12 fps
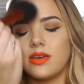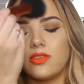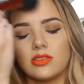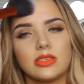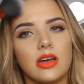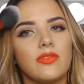give
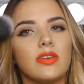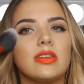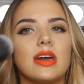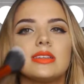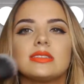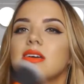yourself a
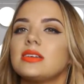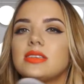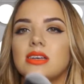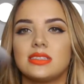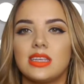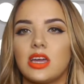nice light
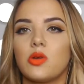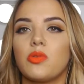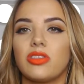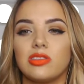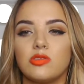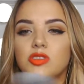dusting
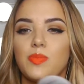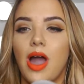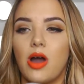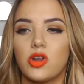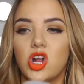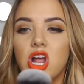with loose
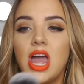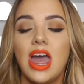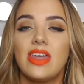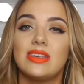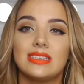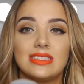powder.
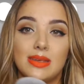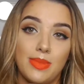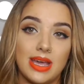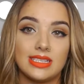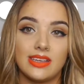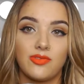This is
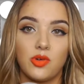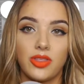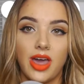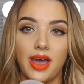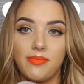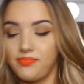amazing for
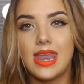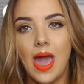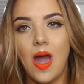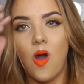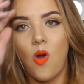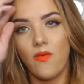that.
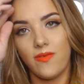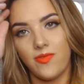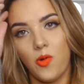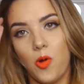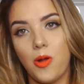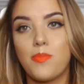Now
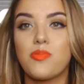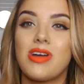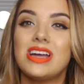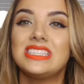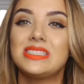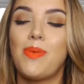for
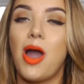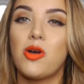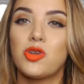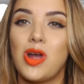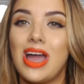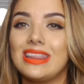pressed
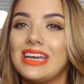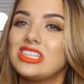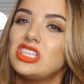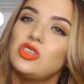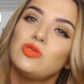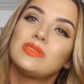powder, I like
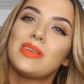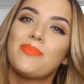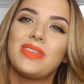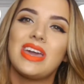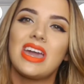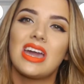to use
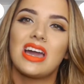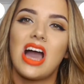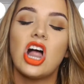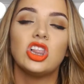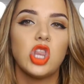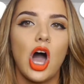something
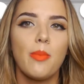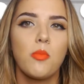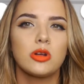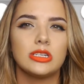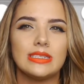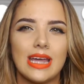a lot more